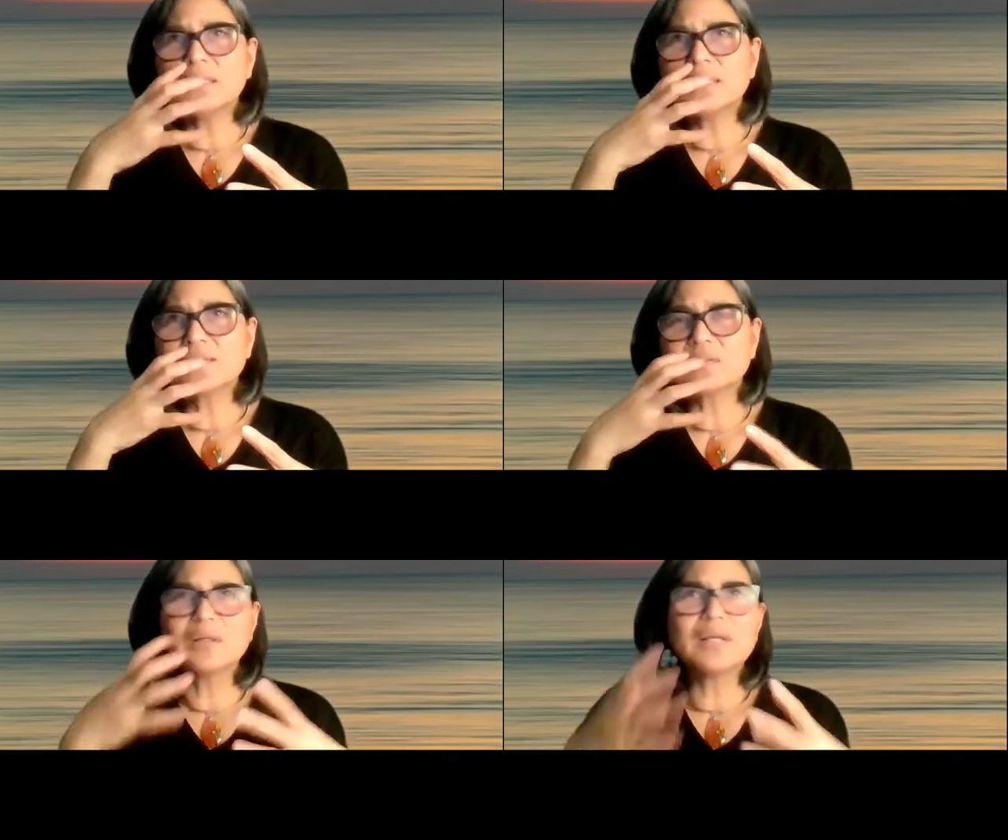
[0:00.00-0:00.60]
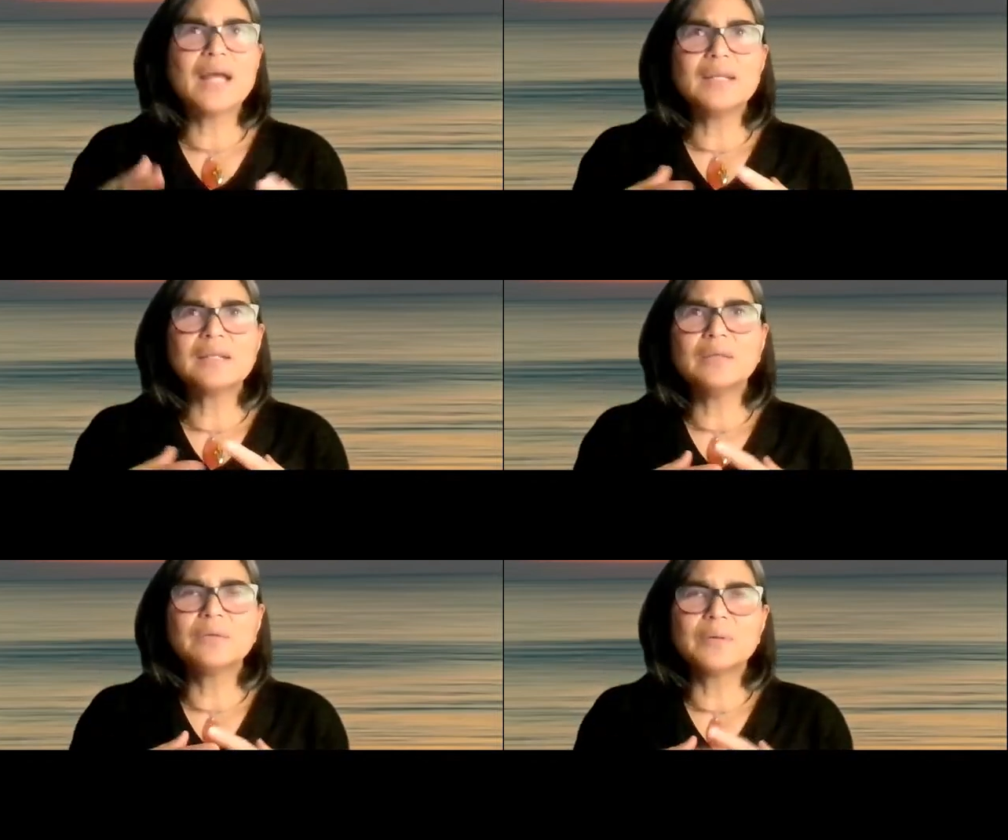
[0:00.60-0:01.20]
organic,
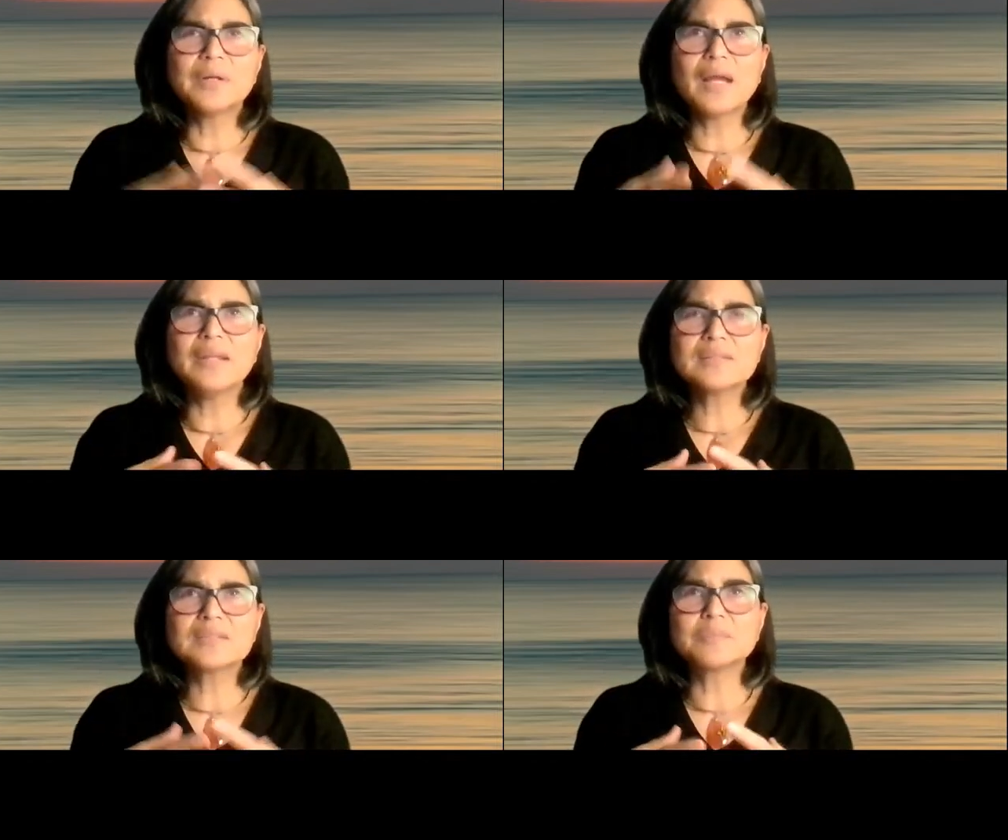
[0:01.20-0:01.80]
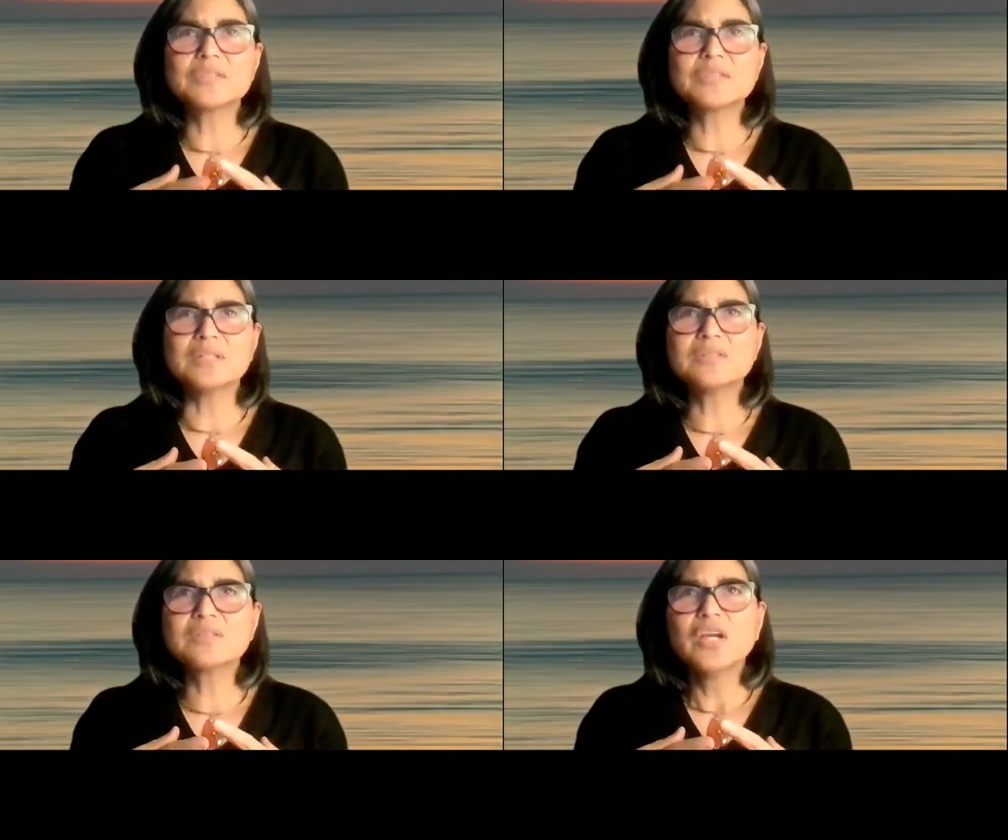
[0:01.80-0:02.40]
organic
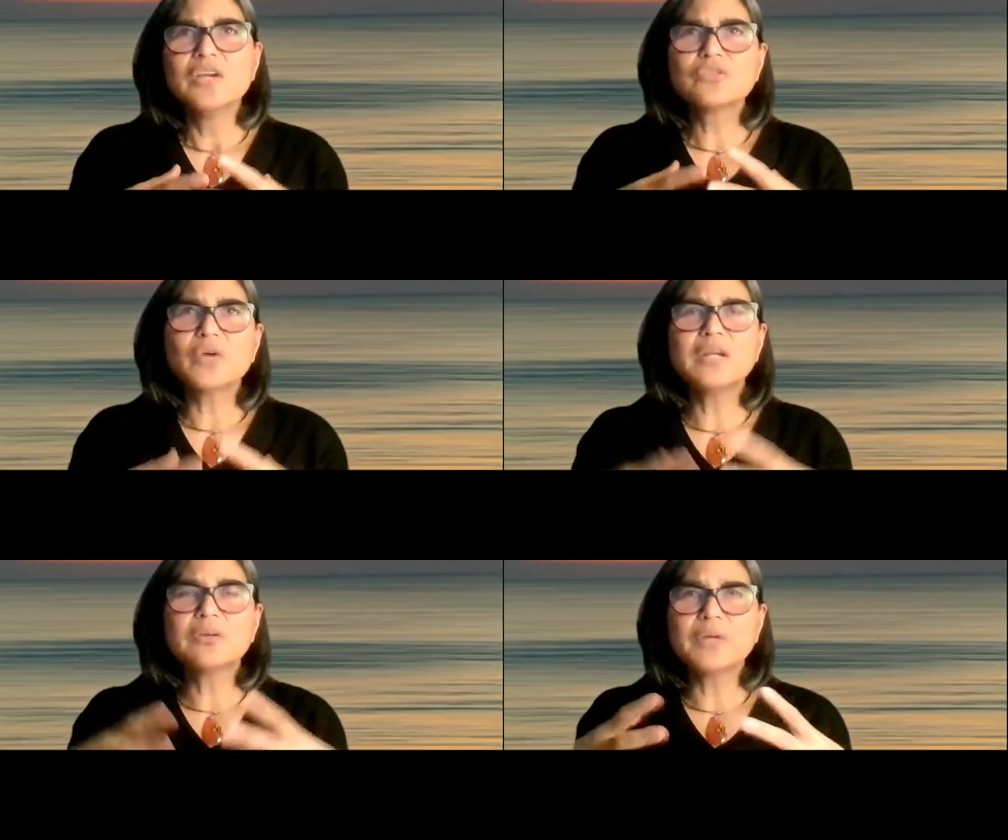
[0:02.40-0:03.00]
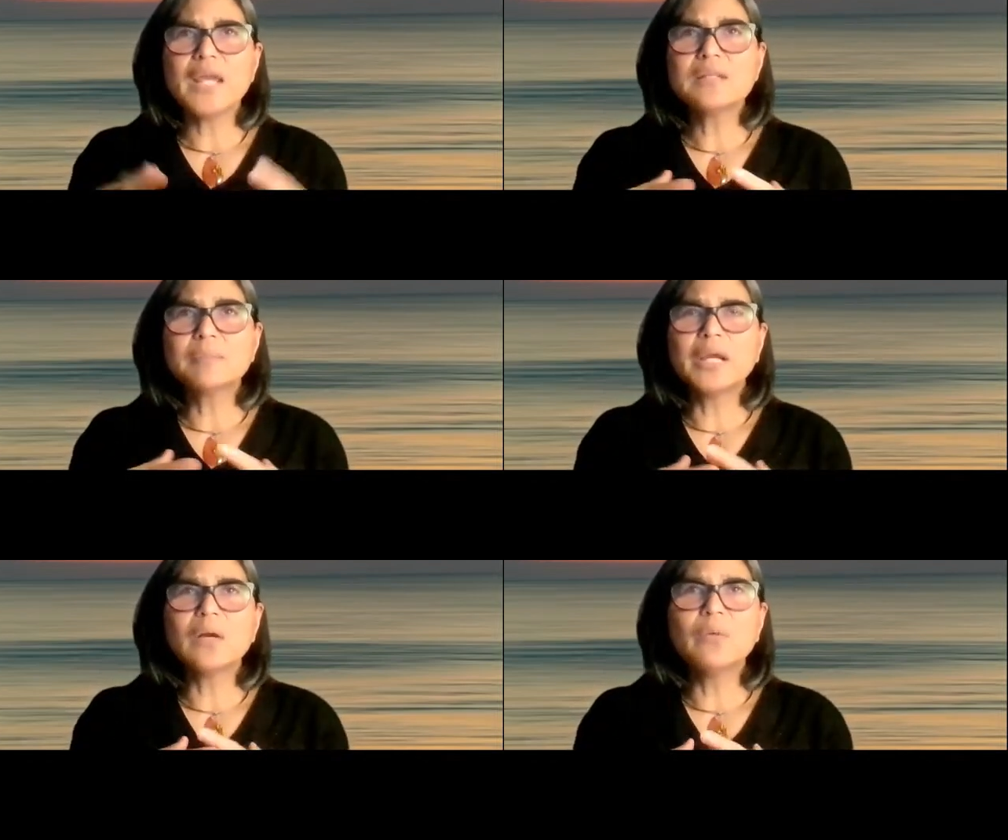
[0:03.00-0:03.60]
substance. So I create
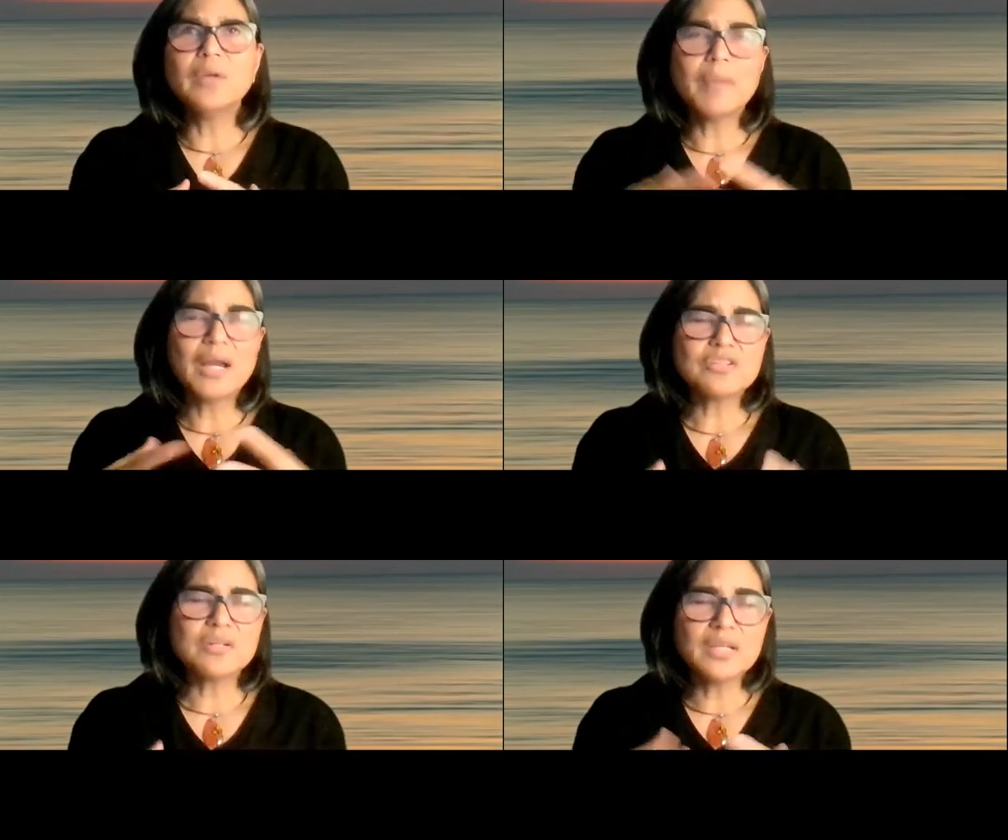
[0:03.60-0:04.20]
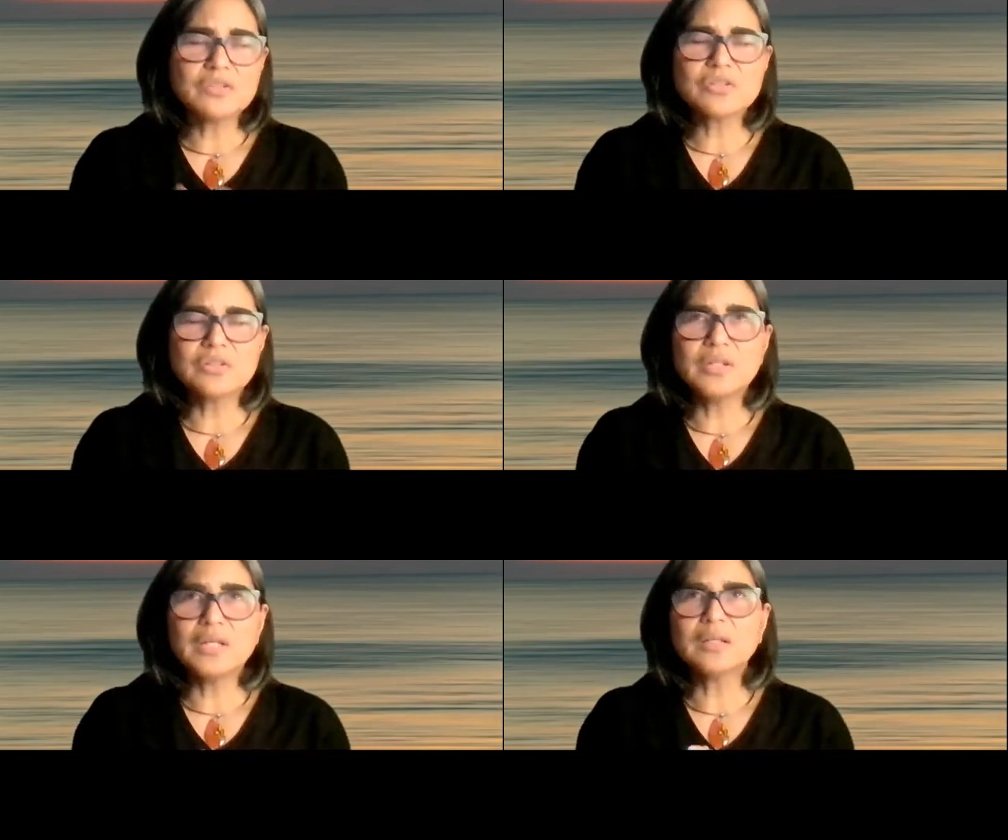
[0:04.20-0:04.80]
my own
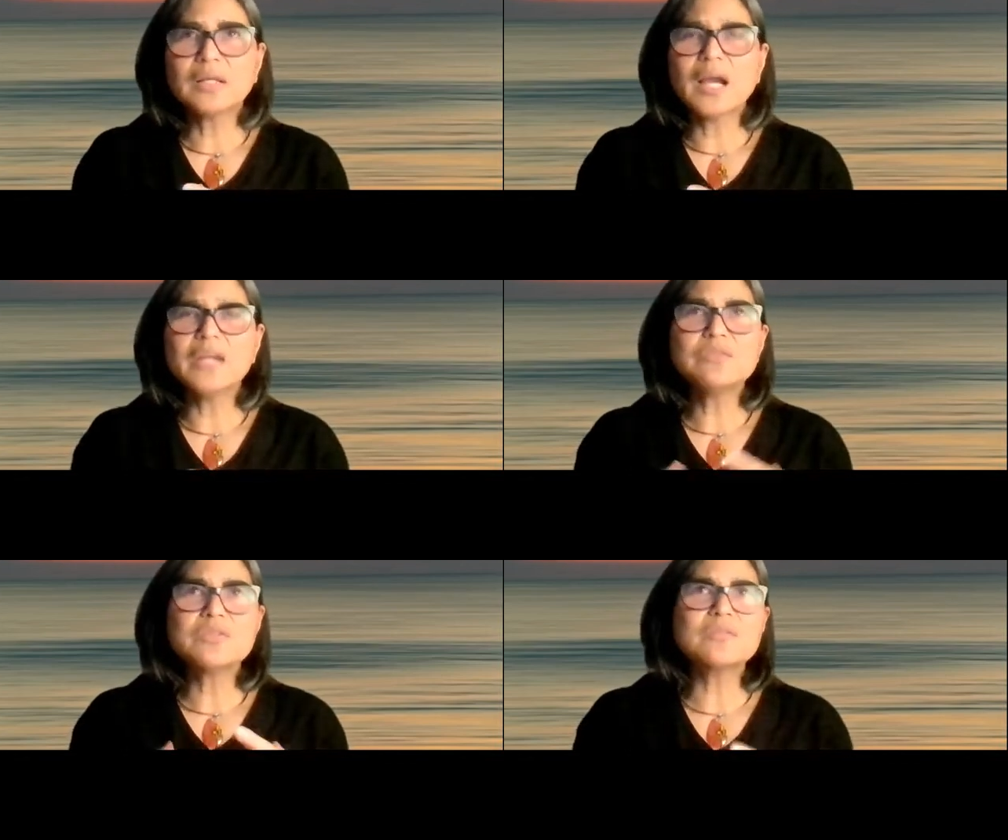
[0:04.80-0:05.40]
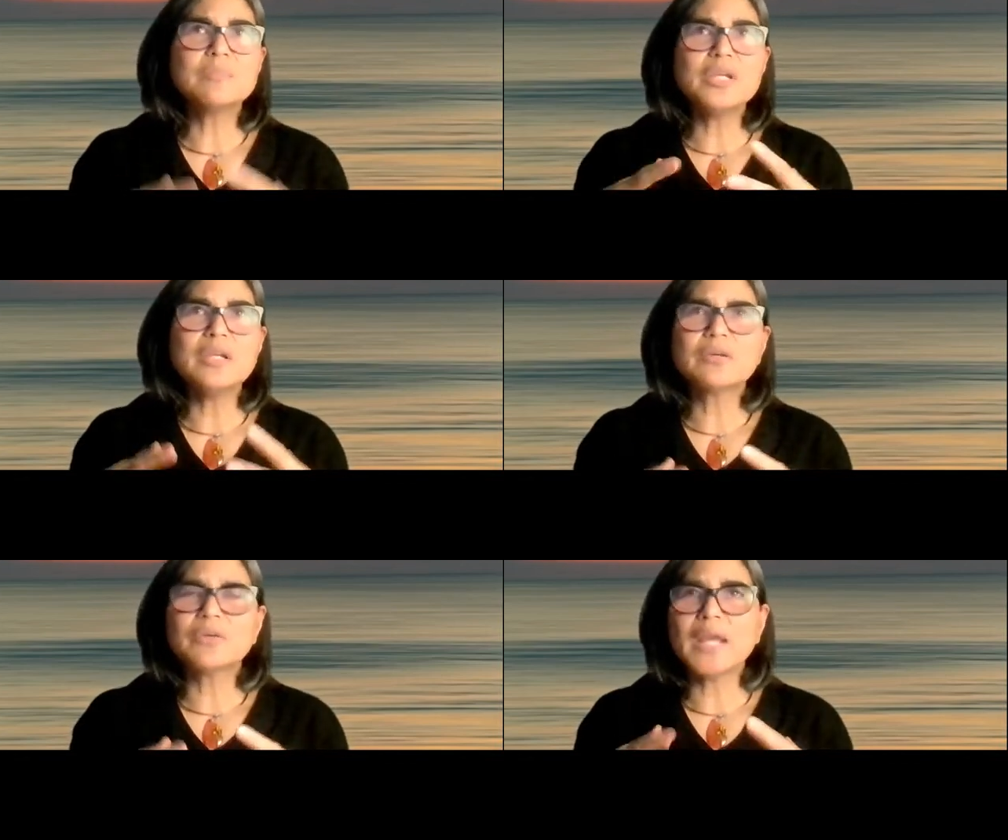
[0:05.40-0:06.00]
imagination and kind of just being
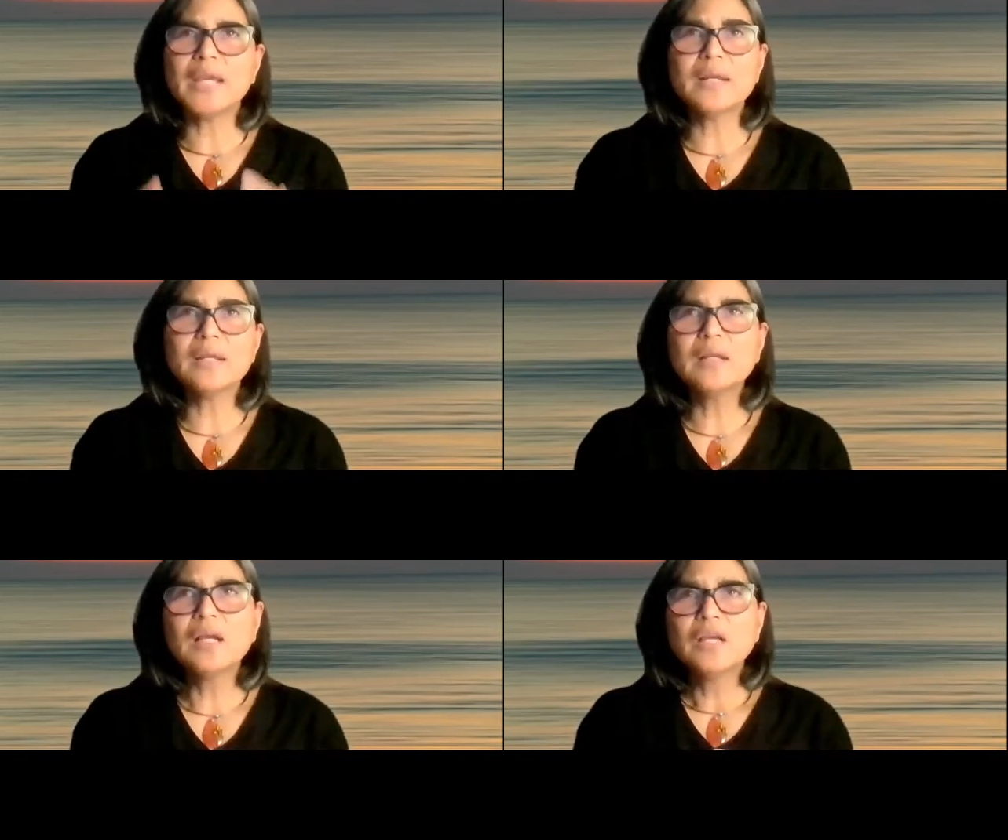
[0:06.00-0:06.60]
created.